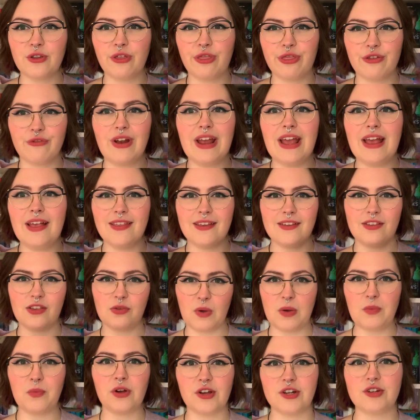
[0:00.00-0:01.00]
three it's
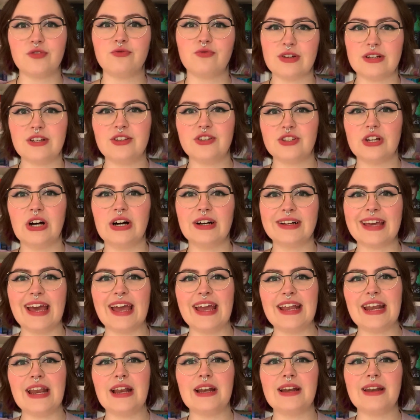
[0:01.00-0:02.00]
when we're going to really start
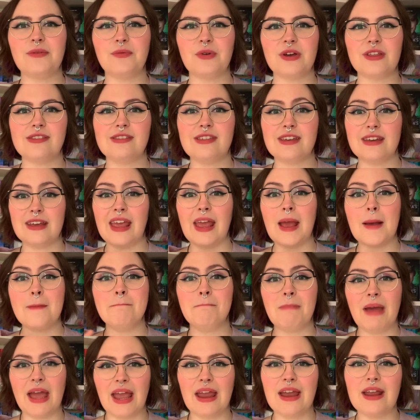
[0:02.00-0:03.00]
getting in with the
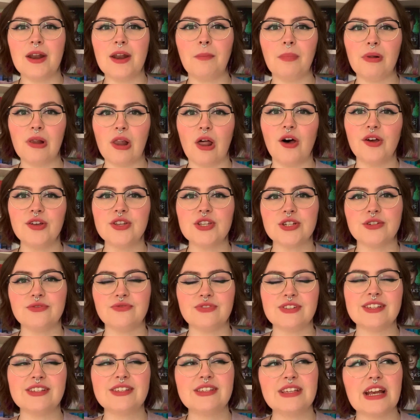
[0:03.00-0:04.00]
main plot of
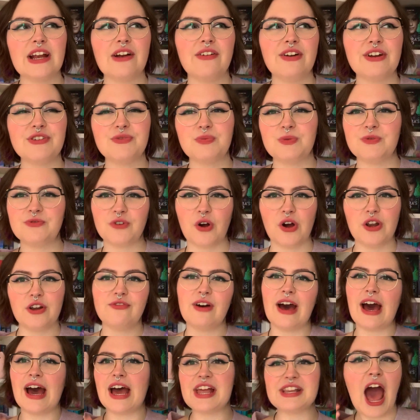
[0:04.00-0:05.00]
the series. We've kind of
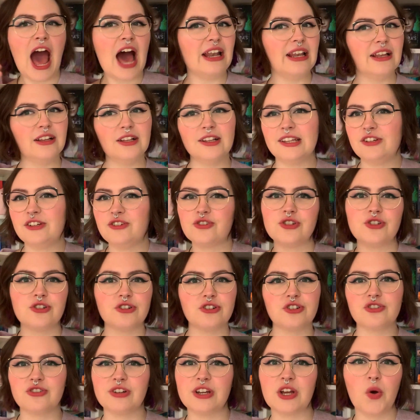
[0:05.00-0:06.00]
had a little
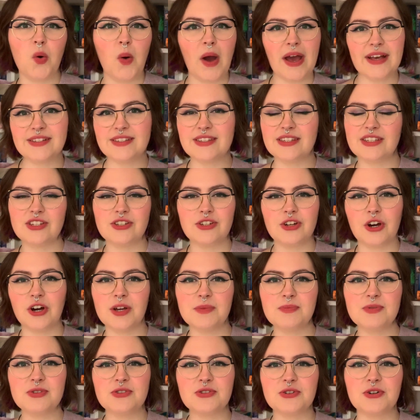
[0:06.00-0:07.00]
introductory quest
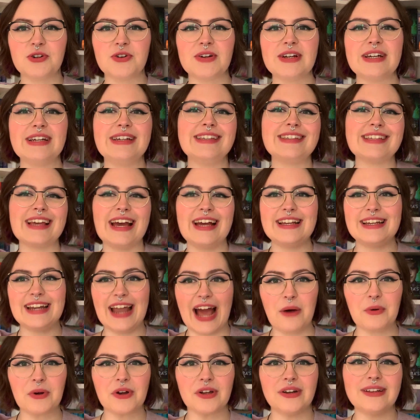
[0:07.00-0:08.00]
type stories, and
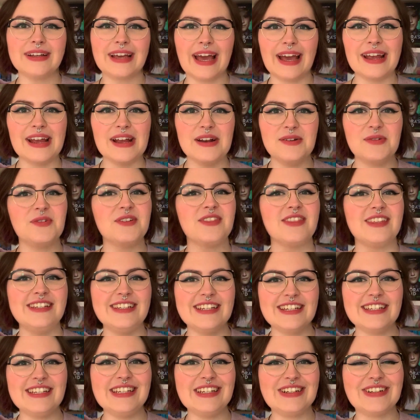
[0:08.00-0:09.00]
now we're going to get in with the
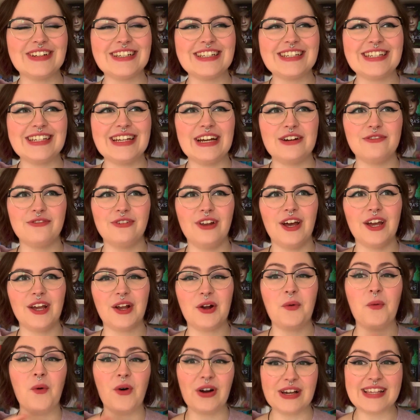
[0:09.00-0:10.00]
nitty-gritty of like
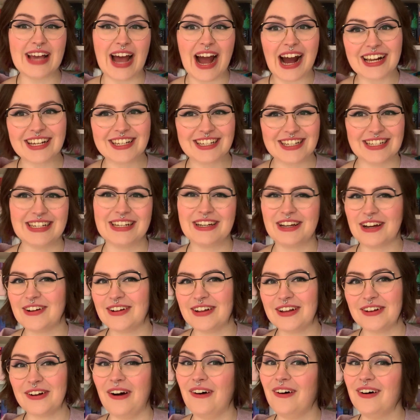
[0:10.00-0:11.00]
what is actually
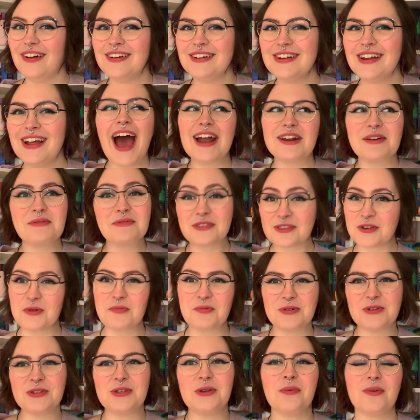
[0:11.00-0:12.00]
going on, and I'm
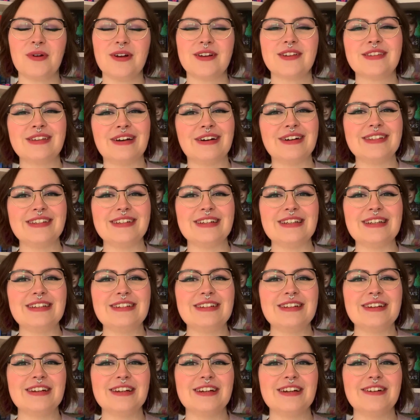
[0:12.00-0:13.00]
super, super excited
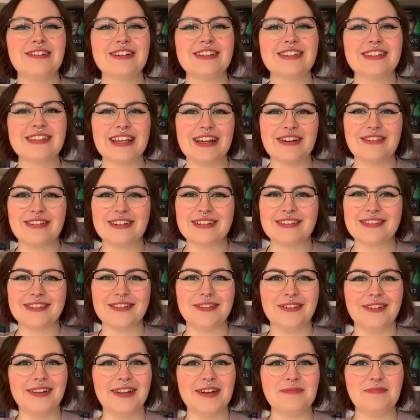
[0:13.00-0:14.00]
to see what it's
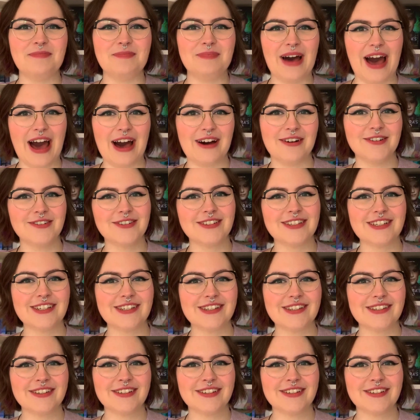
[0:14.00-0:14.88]
all about.